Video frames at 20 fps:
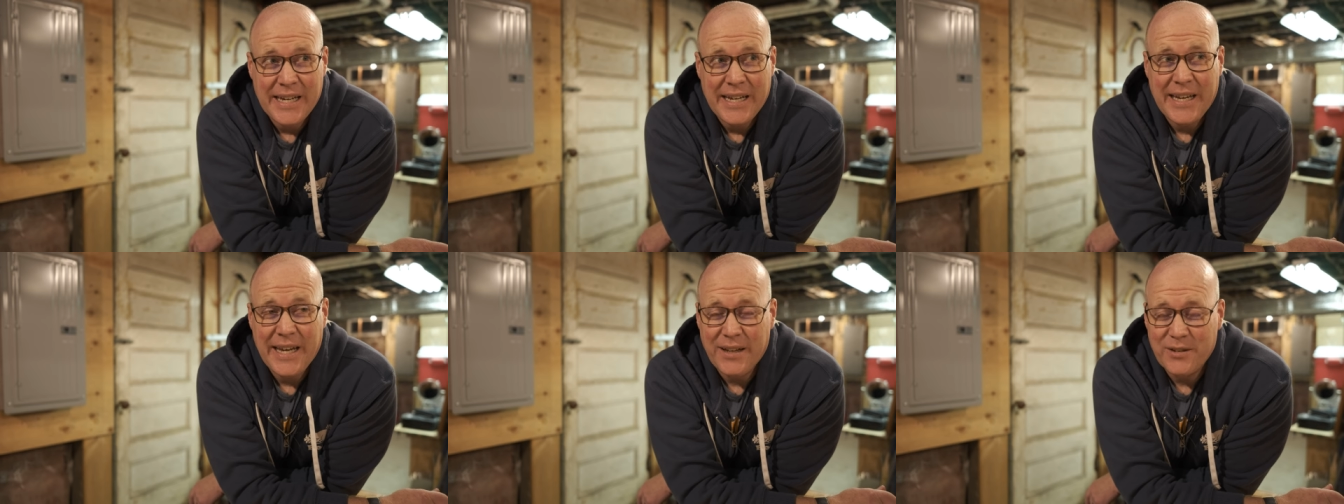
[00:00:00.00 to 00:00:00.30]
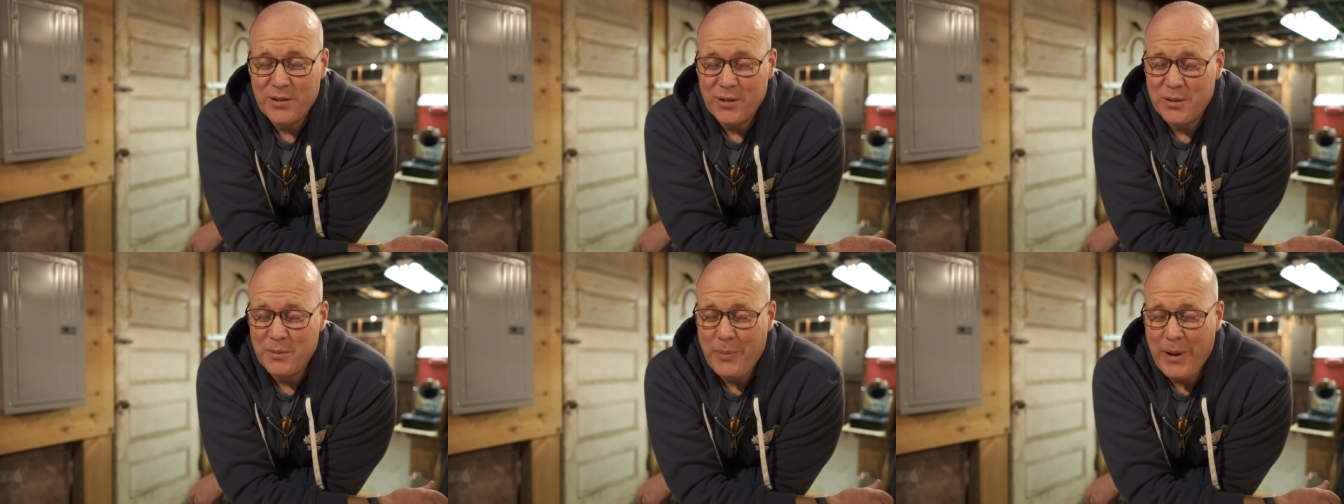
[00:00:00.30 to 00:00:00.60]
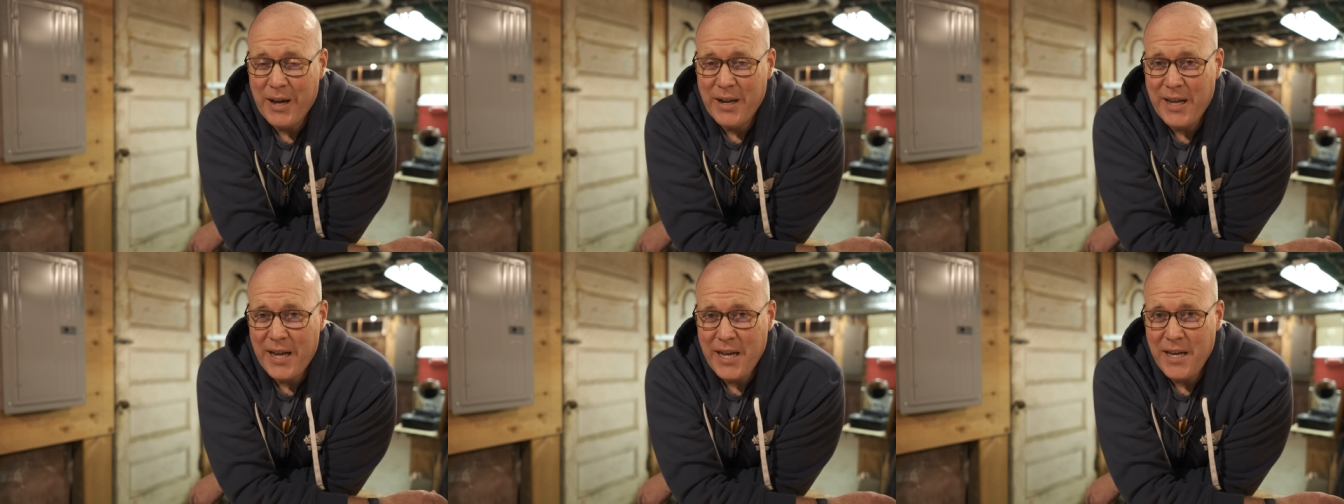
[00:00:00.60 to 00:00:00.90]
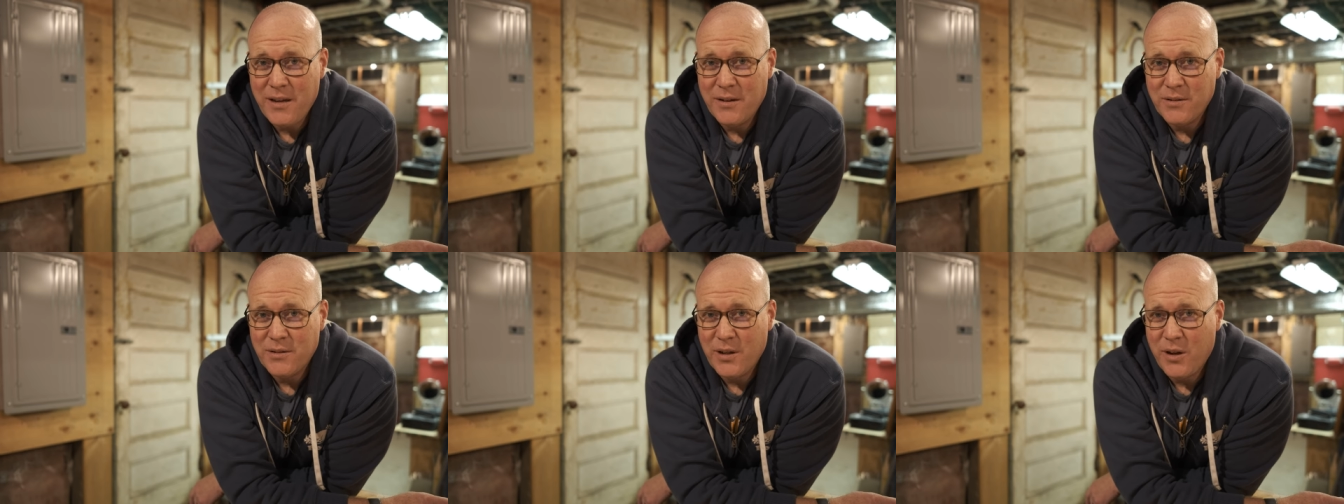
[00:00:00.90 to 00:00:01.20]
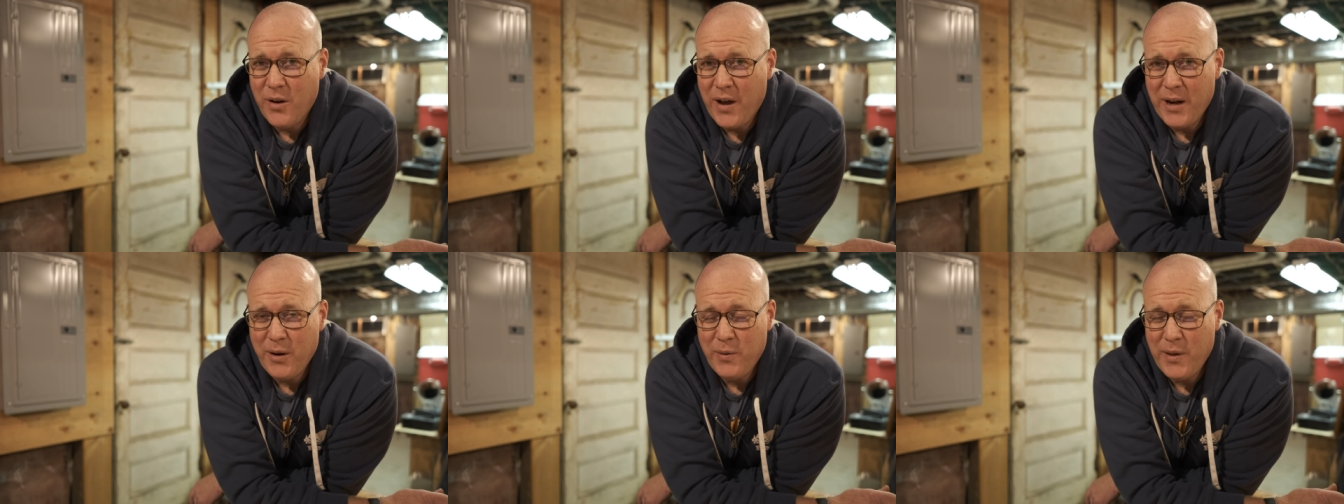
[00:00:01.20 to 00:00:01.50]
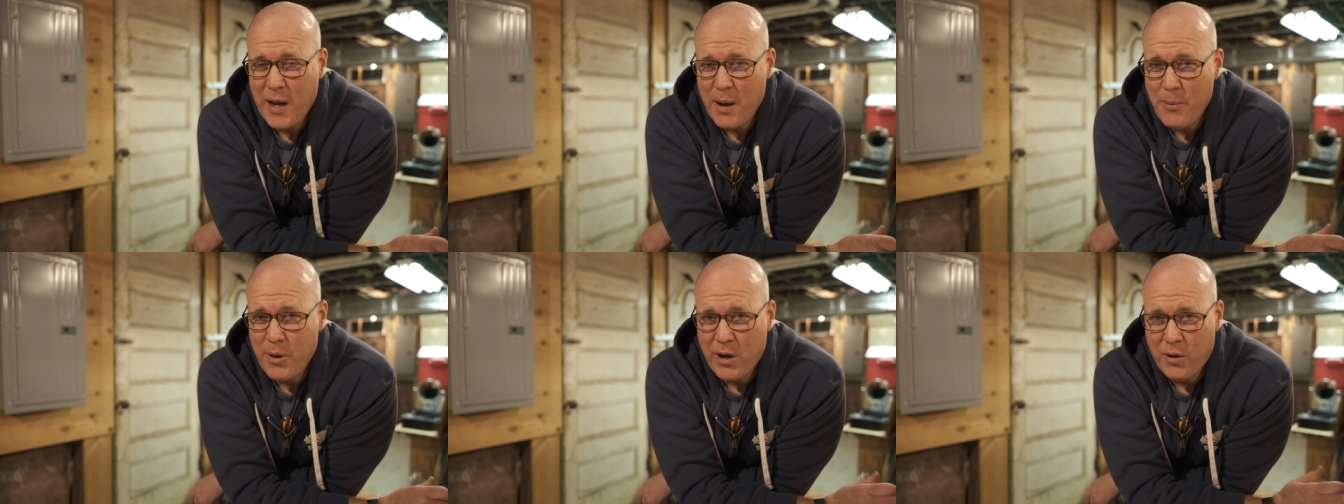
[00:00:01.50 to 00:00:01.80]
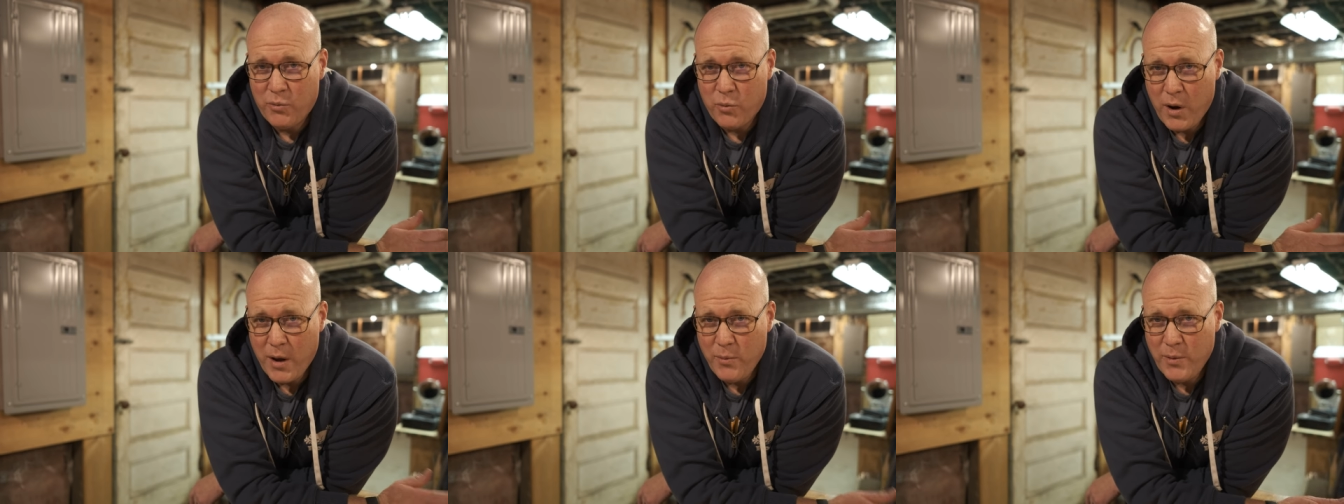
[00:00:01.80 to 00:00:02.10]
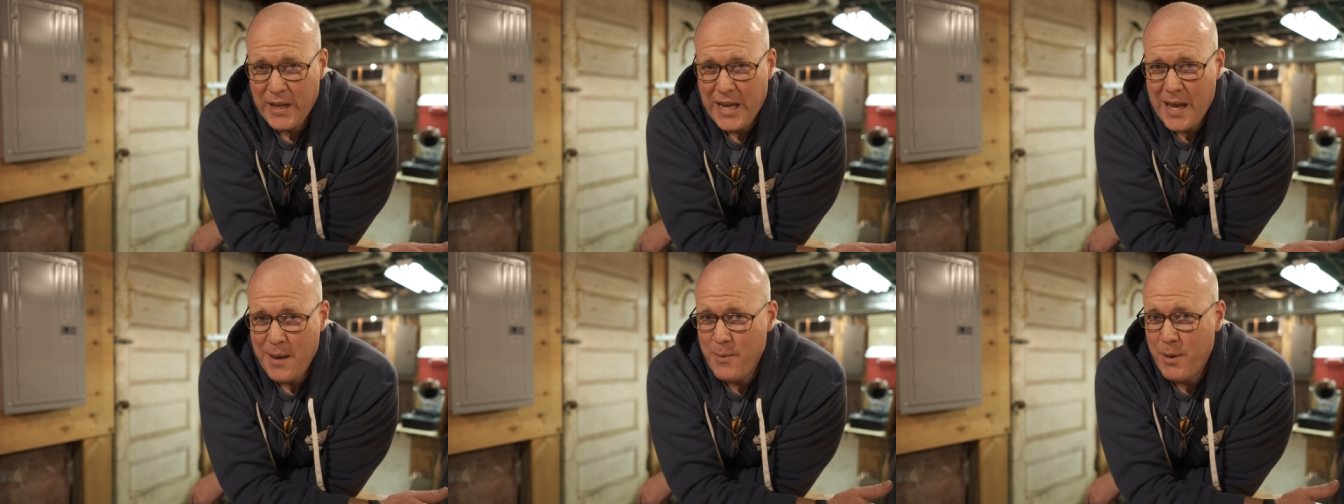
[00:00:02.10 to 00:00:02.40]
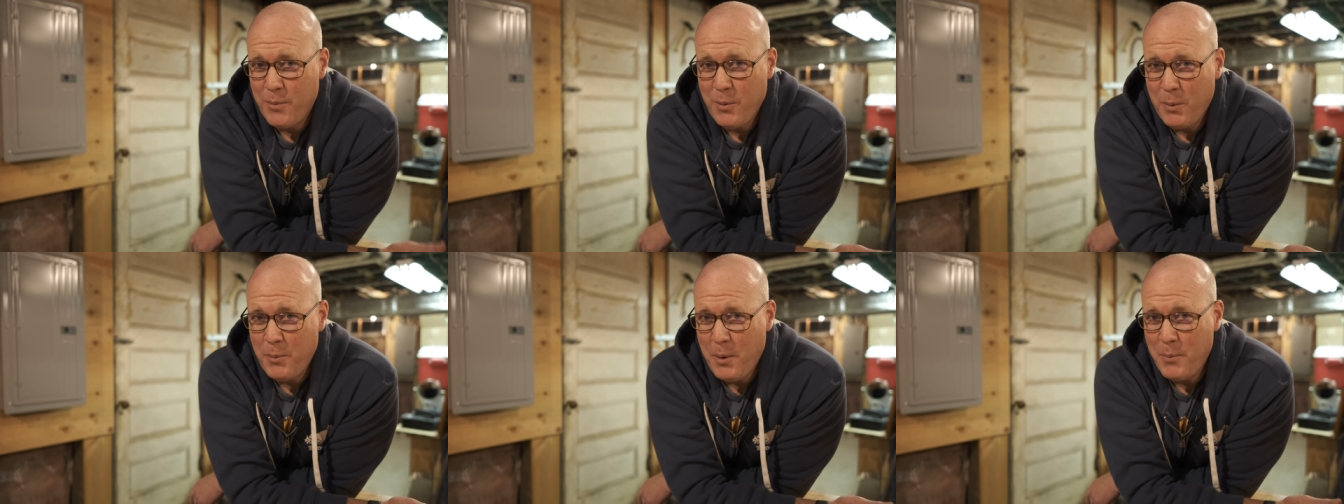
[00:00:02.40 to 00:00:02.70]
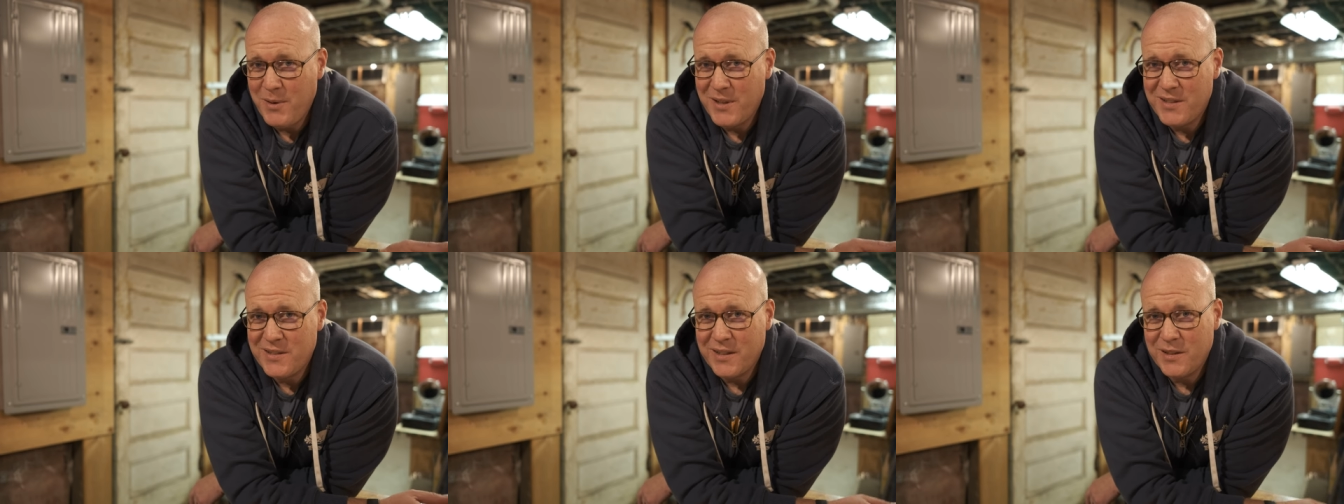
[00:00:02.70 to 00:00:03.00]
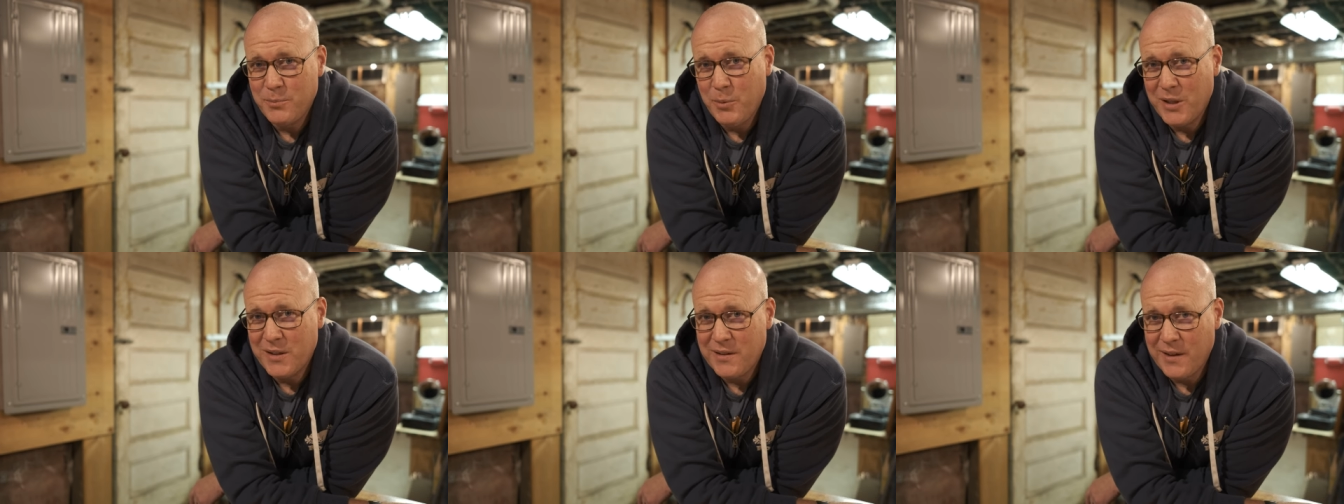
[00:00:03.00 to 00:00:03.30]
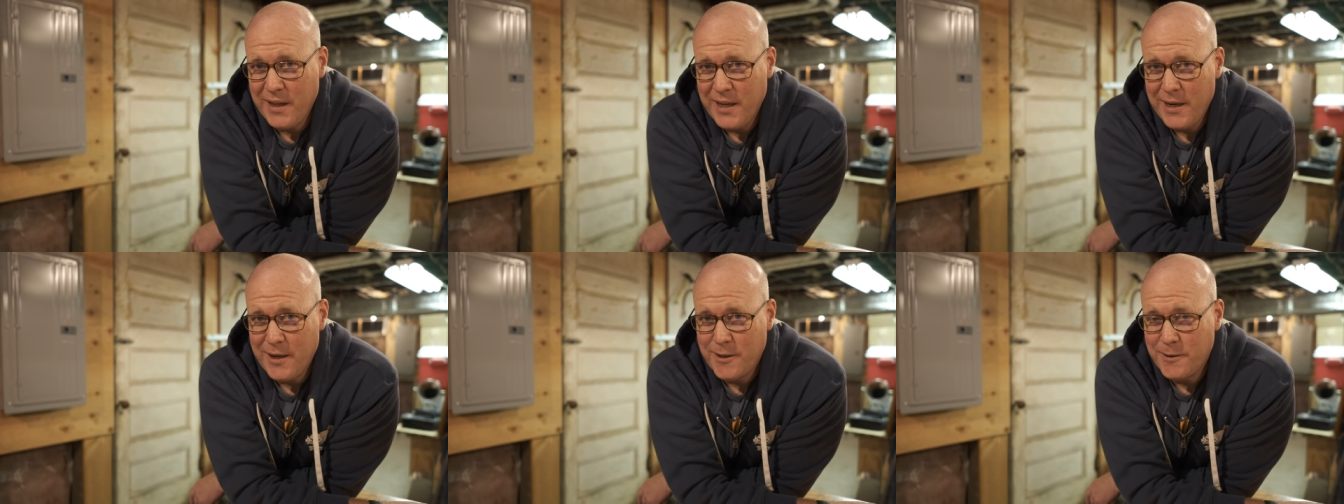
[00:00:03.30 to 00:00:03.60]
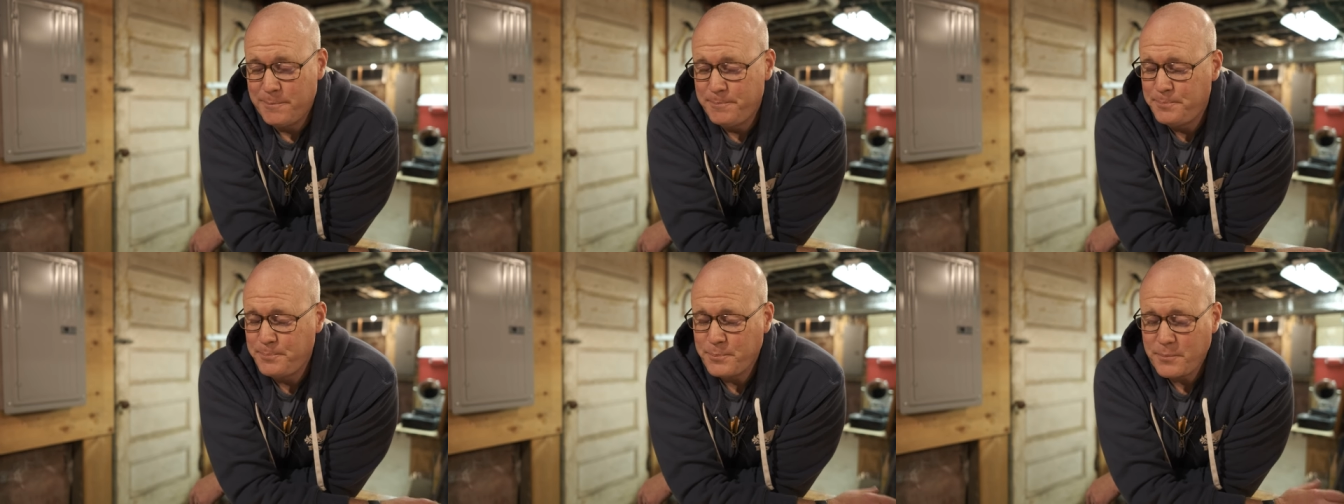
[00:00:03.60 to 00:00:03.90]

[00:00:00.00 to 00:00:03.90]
Yeah, so it was about eight years ago. I don't think I bought it right when it came out, but maybe six months later.